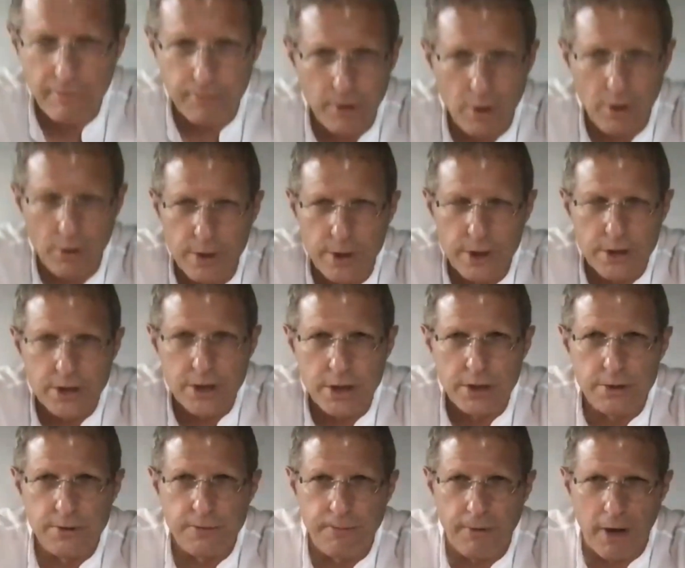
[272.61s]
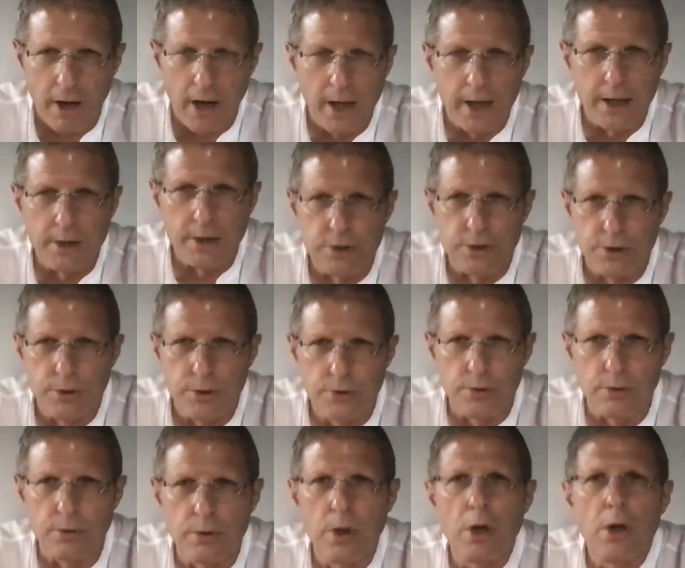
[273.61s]
lotus is fine
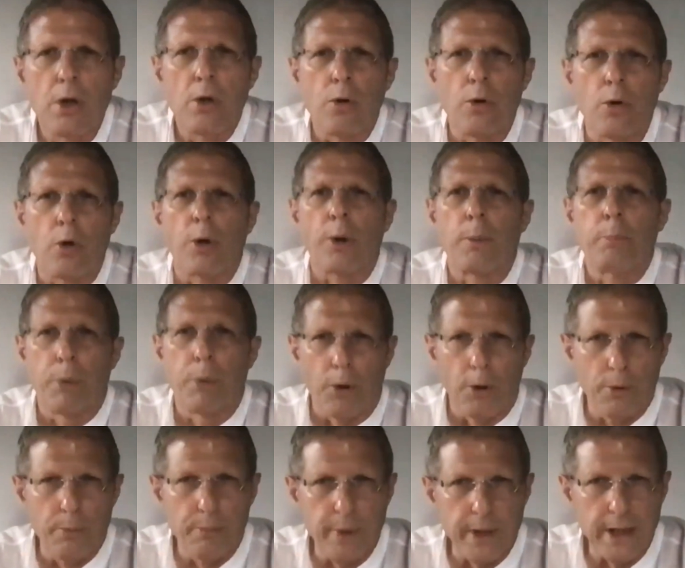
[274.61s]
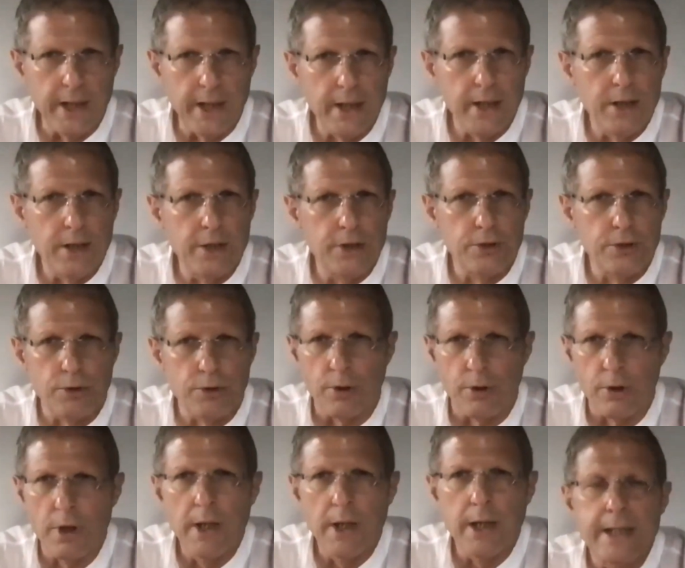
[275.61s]
too, or Burmese
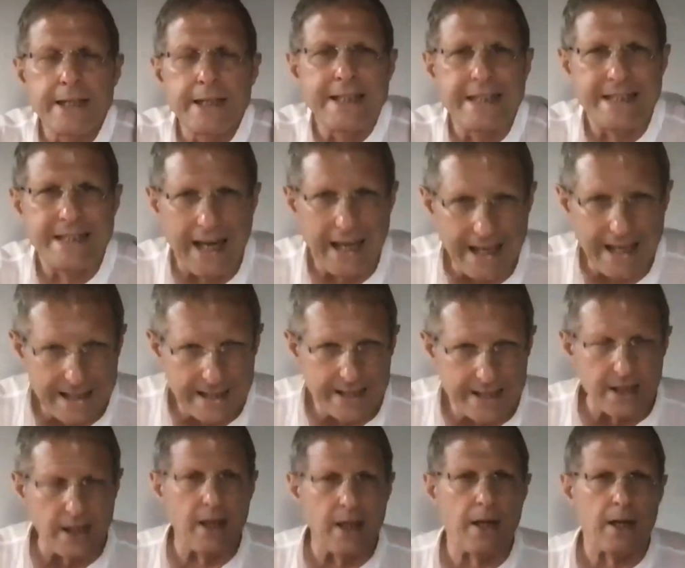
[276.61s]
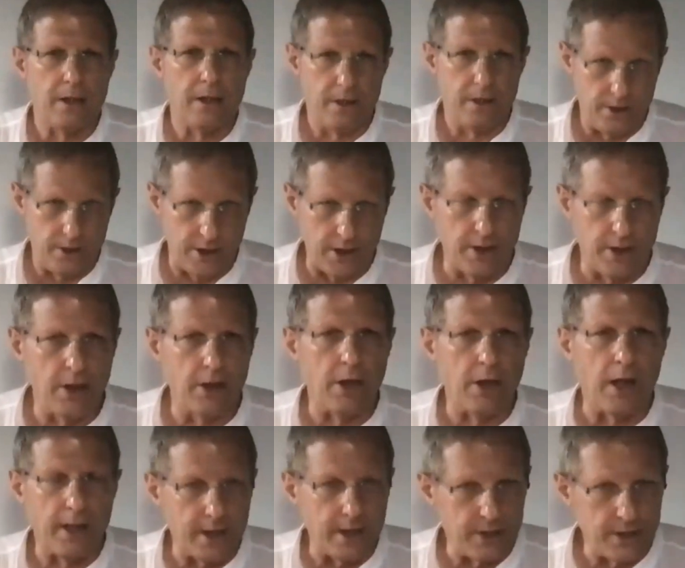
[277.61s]
or seiza, sitting
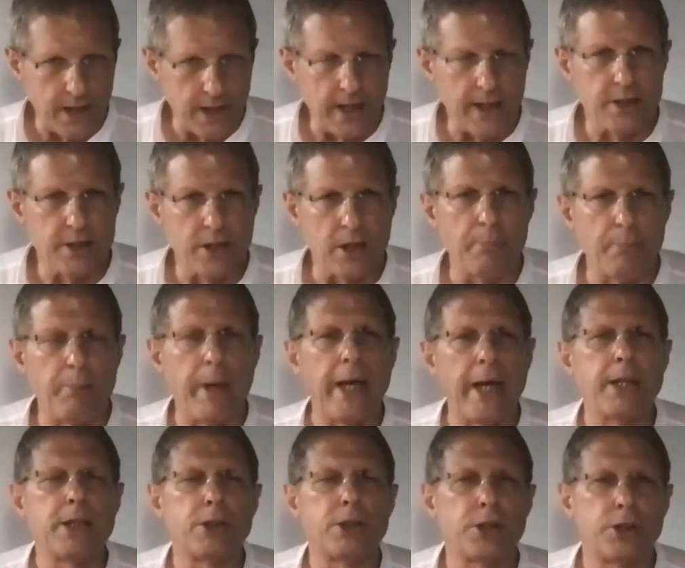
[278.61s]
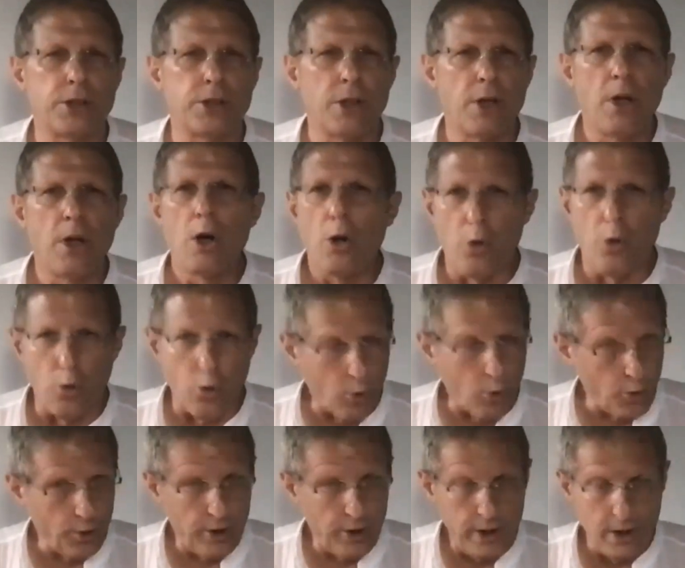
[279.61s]
on a seiza bench
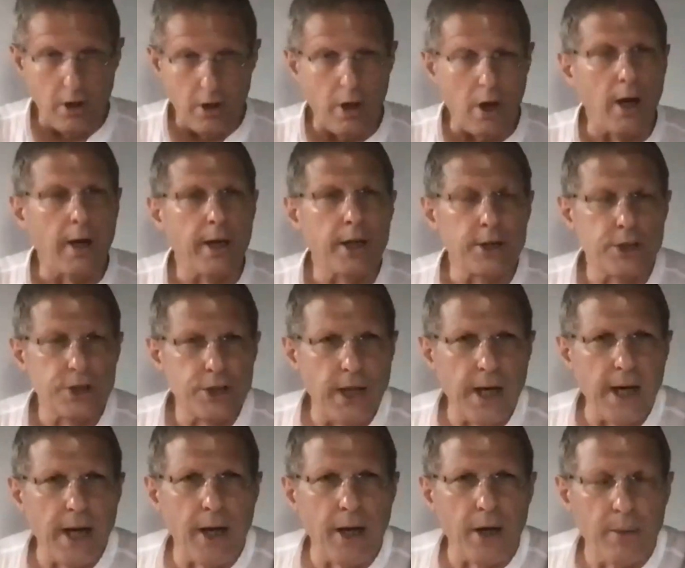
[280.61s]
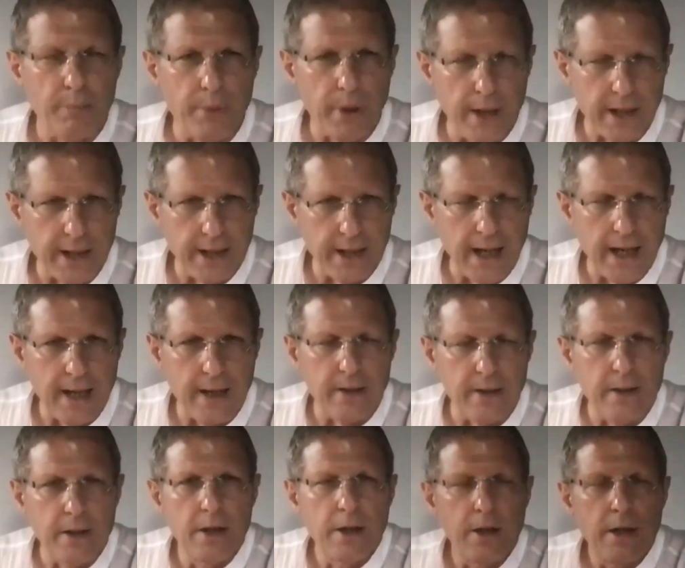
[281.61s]
or on a chair, but again,
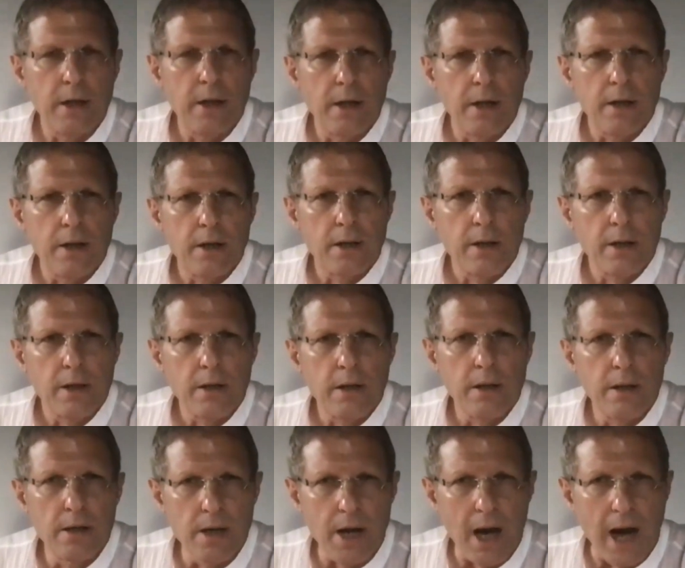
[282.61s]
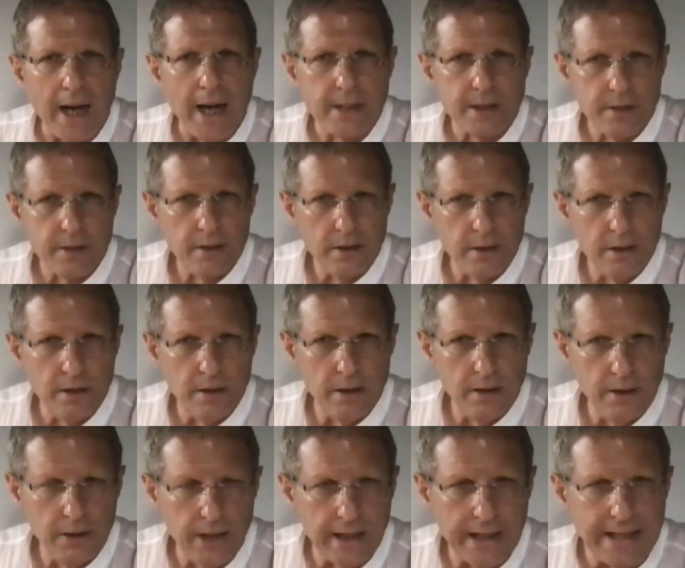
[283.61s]
not
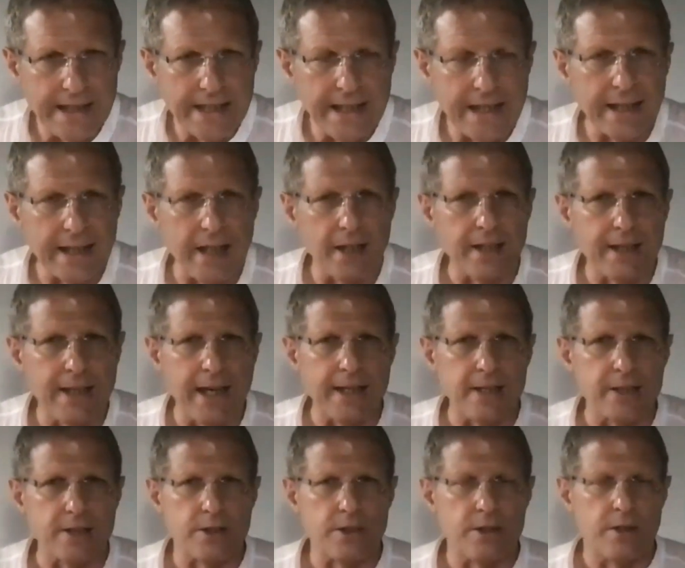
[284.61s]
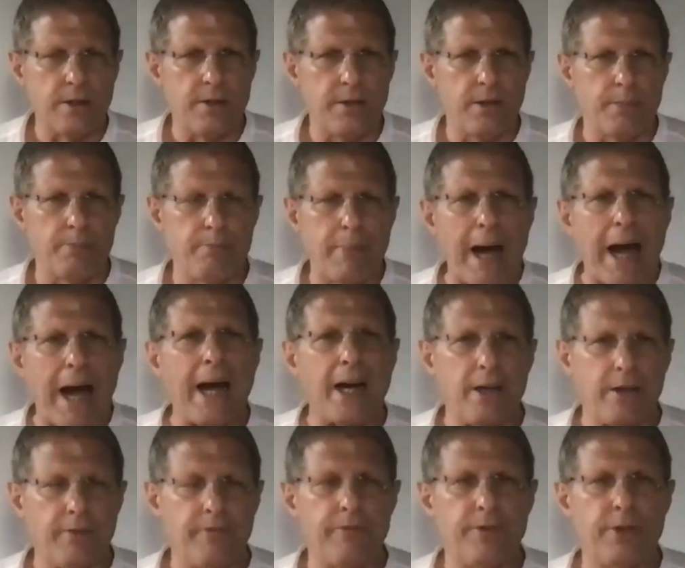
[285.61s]
leaning against the back
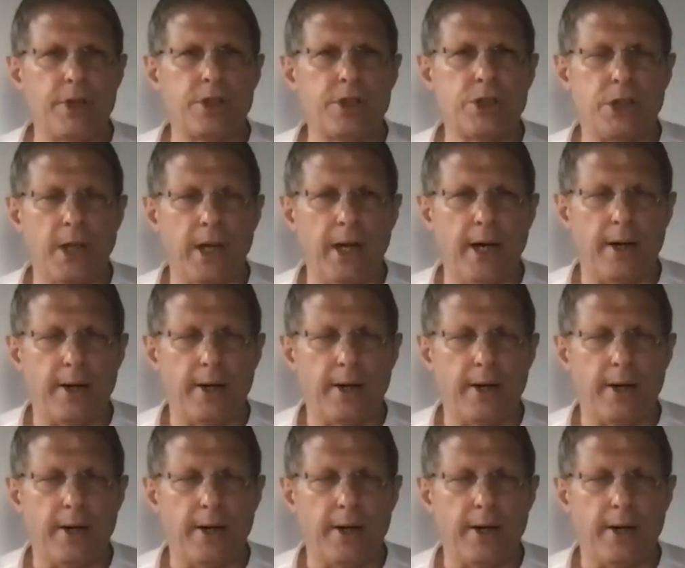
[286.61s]
of the chair.